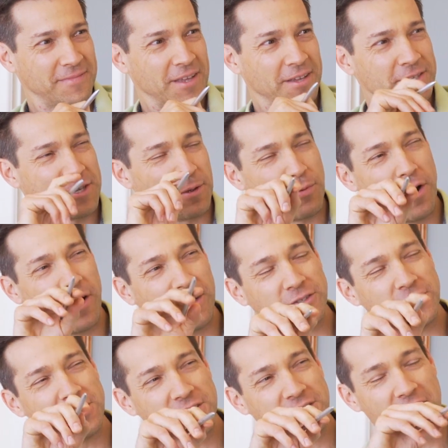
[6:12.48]
So Brian,
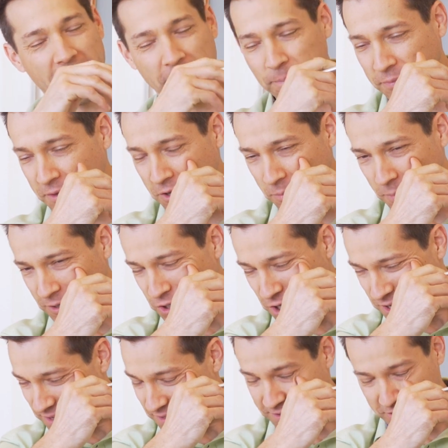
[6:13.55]
just you mentioned
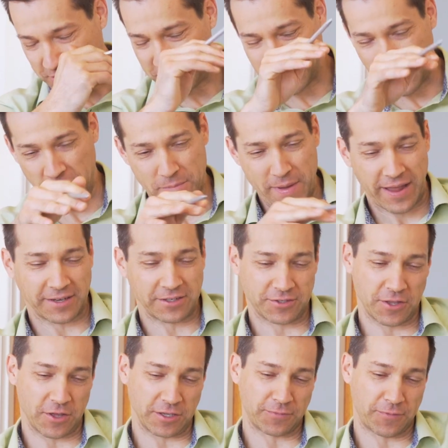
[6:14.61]
it, just going back into
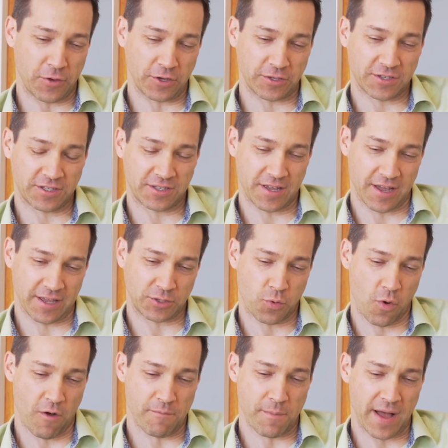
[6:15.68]
those first
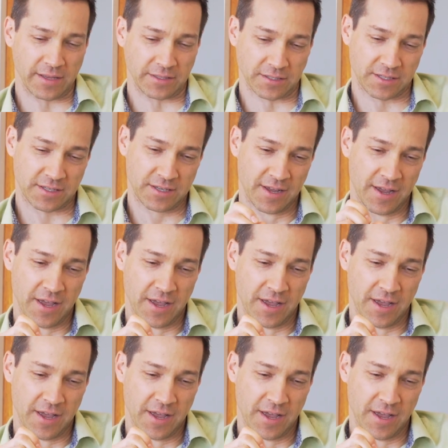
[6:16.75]
12 months.